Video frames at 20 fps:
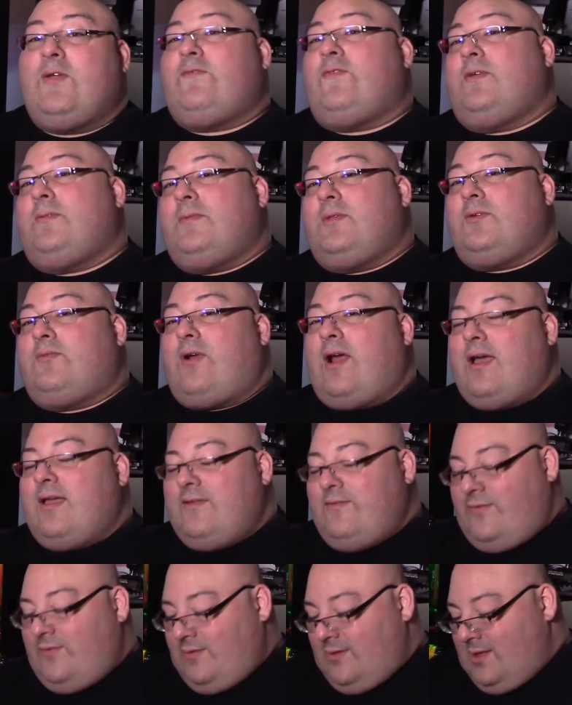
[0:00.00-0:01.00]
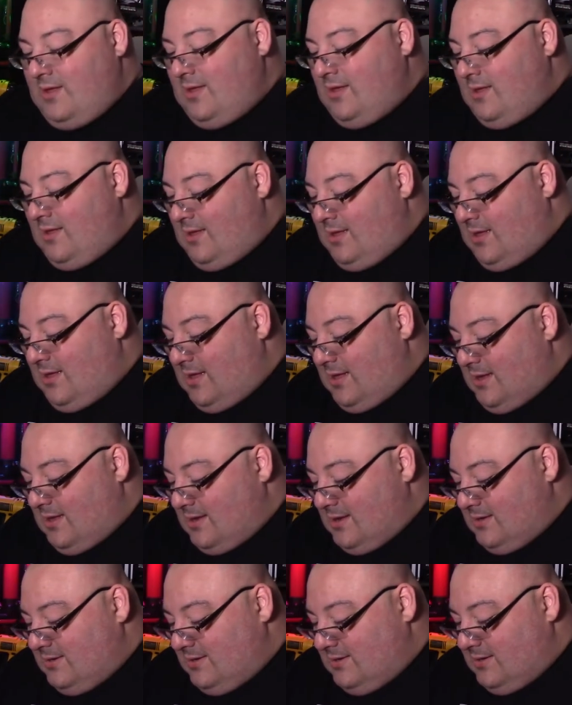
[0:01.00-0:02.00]
waiting for them to arrive.
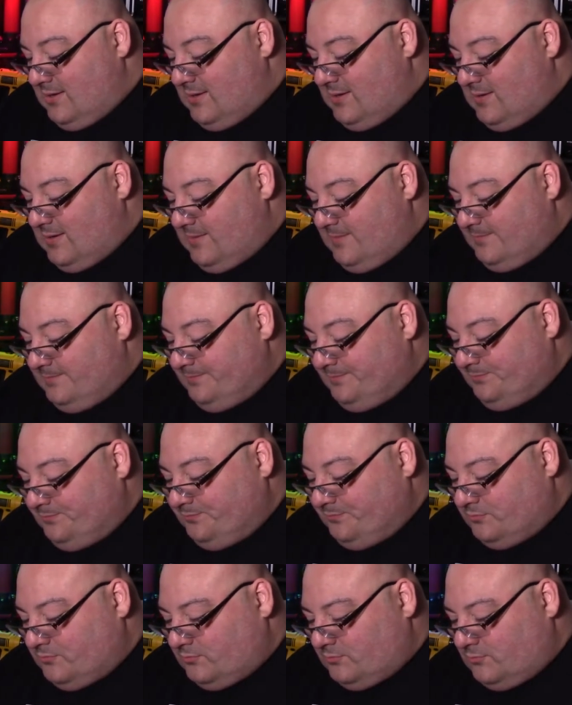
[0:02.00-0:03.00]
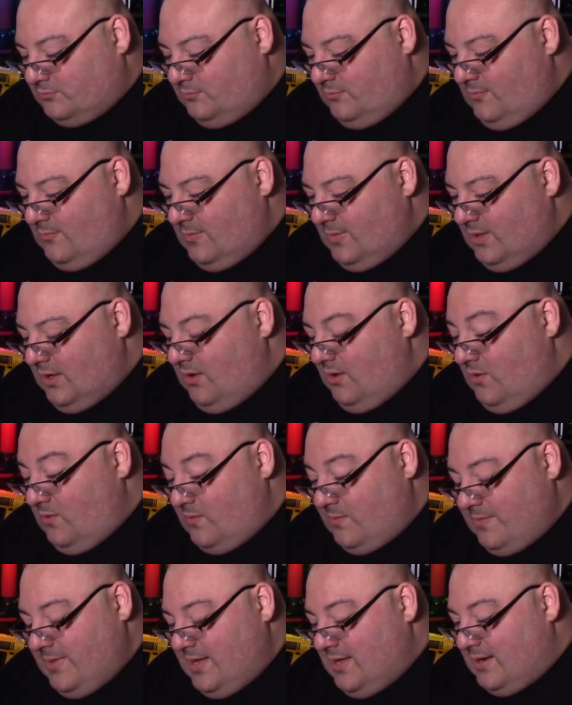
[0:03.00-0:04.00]
And, um,
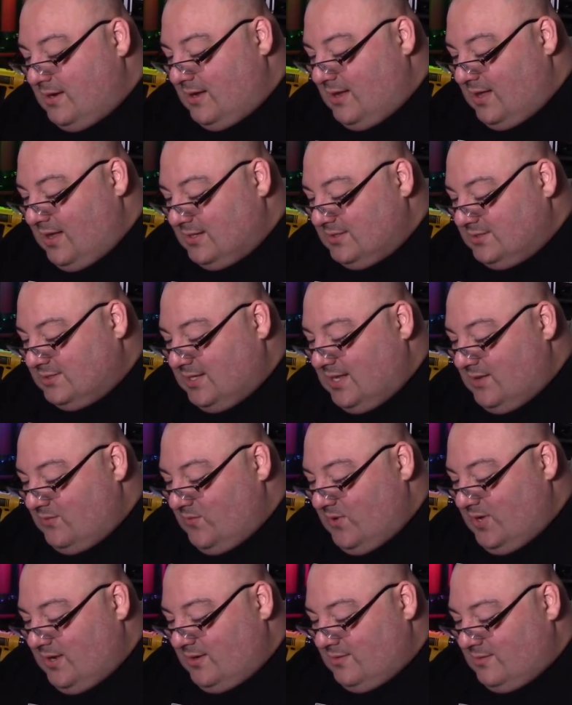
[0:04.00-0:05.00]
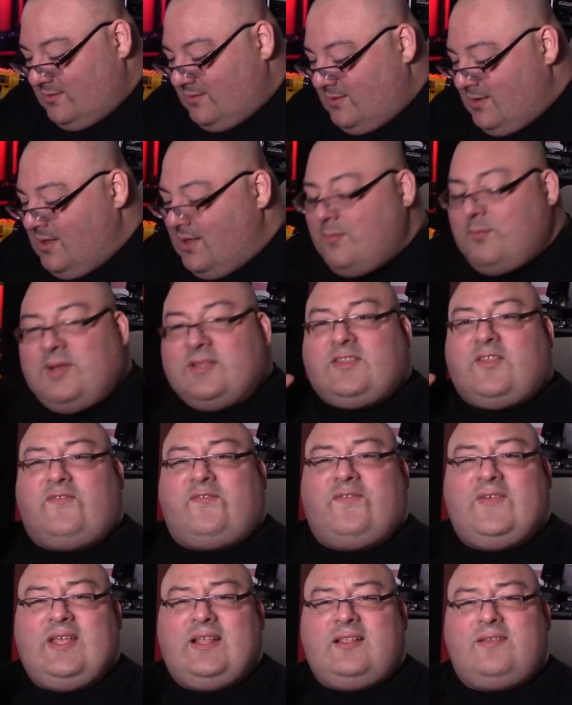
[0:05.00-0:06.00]
oh man, I just can't wait. But the
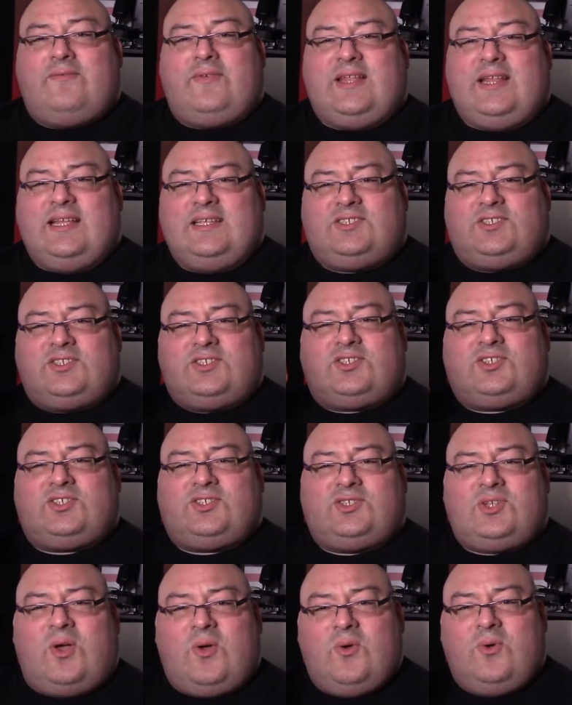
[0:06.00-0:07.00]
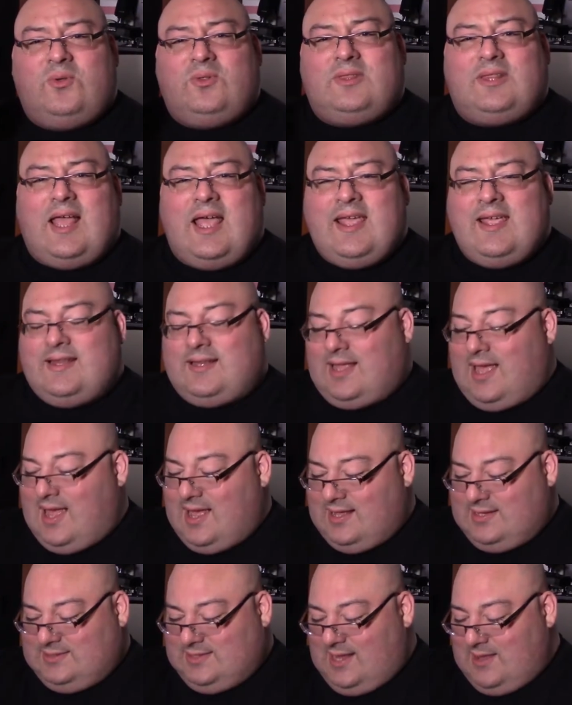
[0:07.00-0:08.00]
feel of it is just so light,
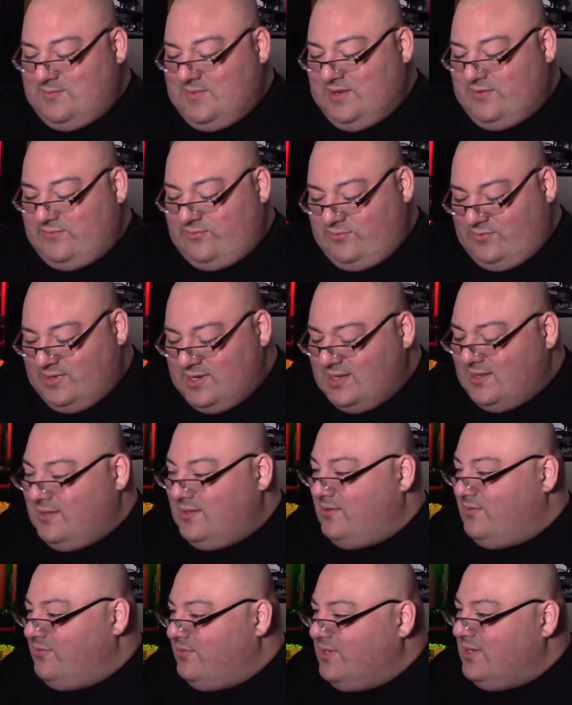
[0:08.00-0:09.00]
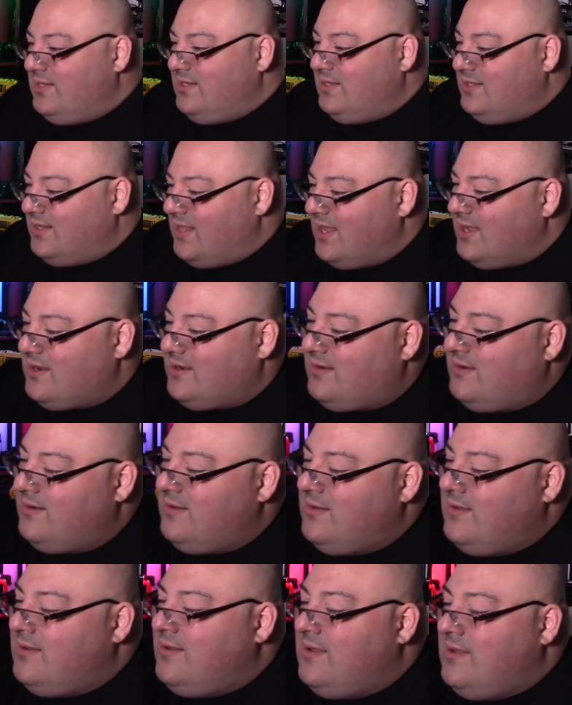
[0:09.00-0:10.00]
guys. I mean, really, really light.
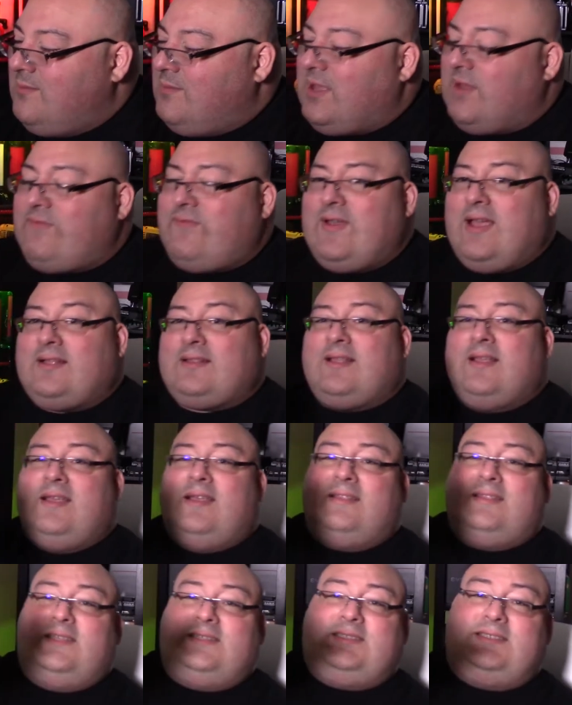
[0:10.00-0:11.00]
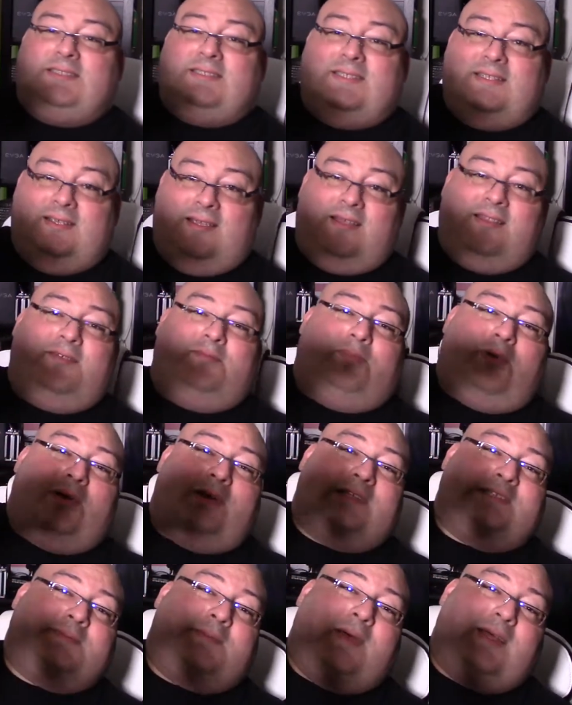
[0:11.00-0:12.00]
In fact, this is the other
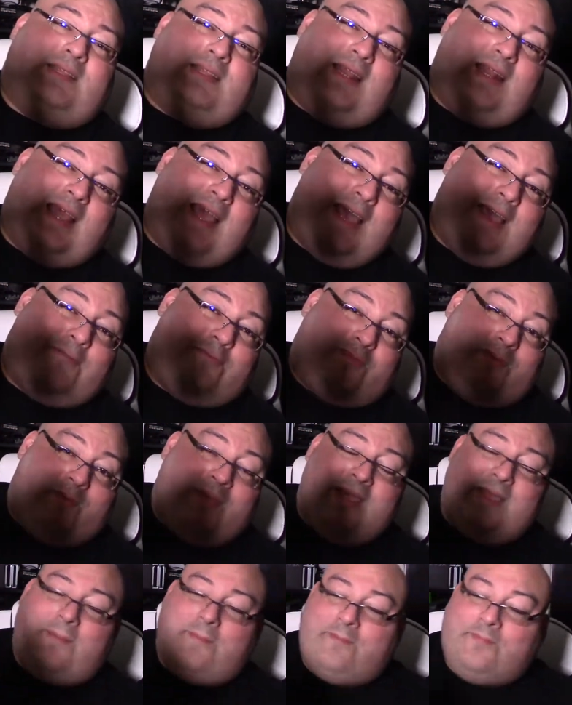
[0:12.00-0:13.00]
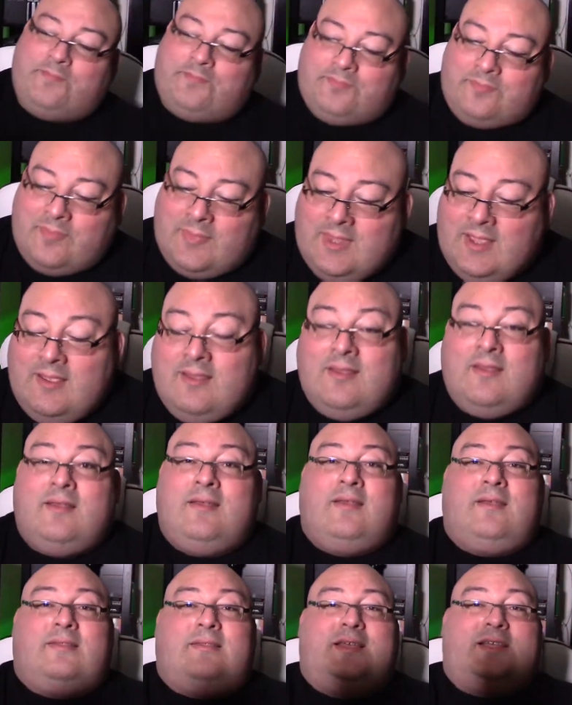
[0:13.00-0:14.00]
boss mod that I have from
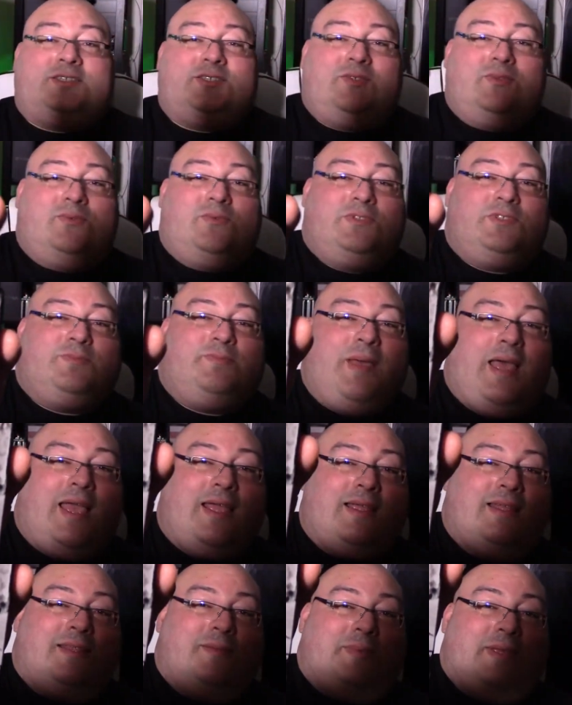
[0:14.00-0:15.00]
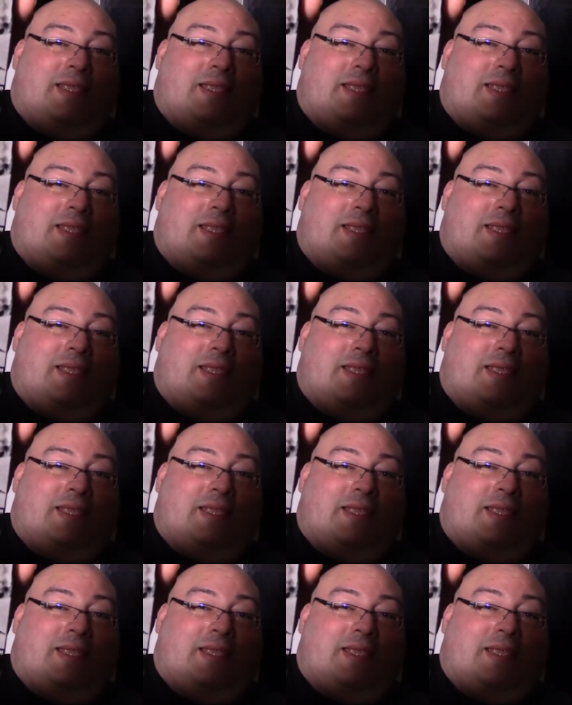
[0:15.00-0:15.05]
him. This one was back in the